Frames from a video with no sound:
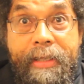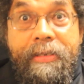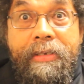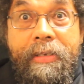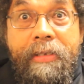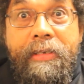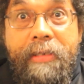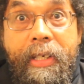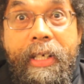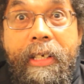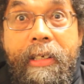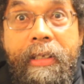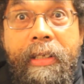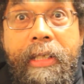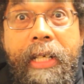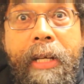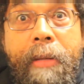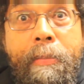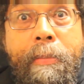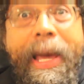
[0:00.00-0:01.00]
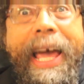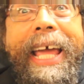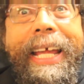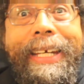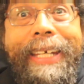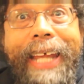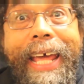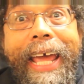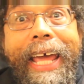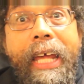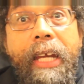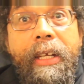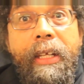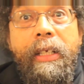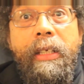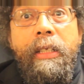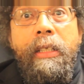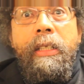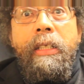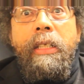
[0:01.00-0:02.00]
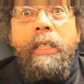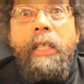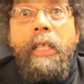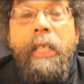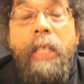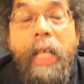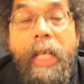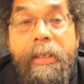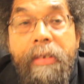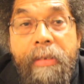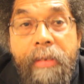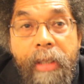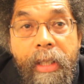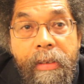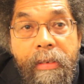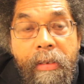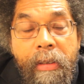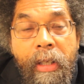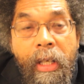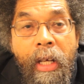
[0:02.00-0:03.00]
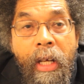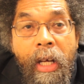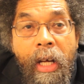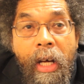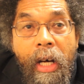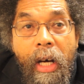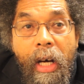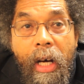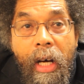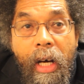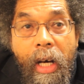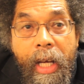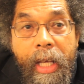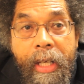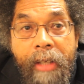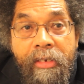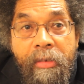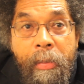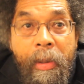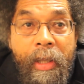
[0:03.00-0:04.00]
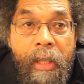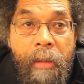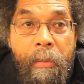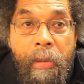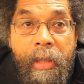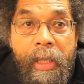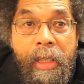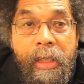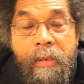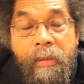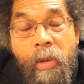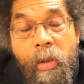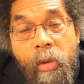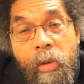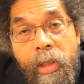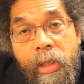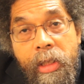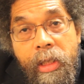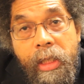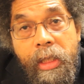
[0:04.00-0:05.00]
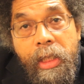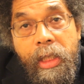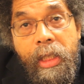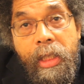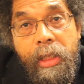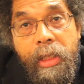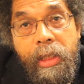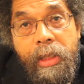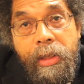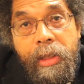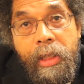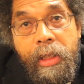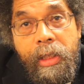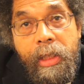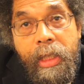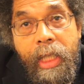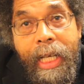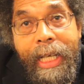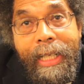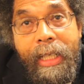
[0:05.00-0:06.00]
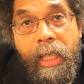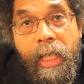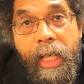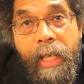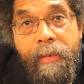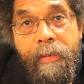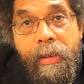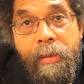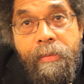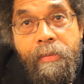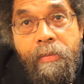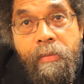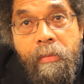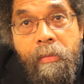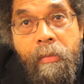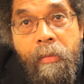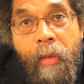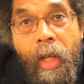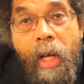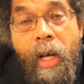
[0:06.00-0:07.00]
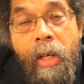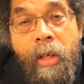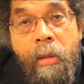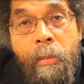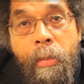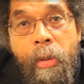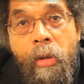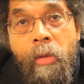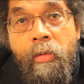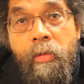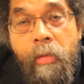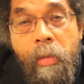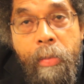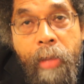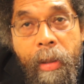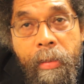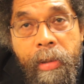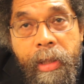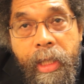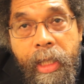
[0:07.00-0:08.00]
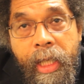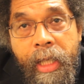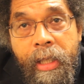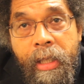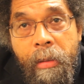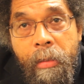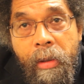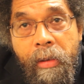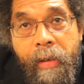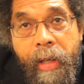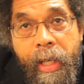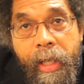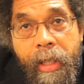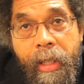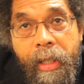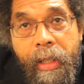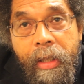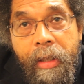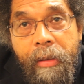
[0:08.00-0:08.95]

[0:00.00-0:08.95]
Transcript: as you say, look like Baghdad in that sense. And it's been in place, of course, since 9/11, under both Republican and Democratic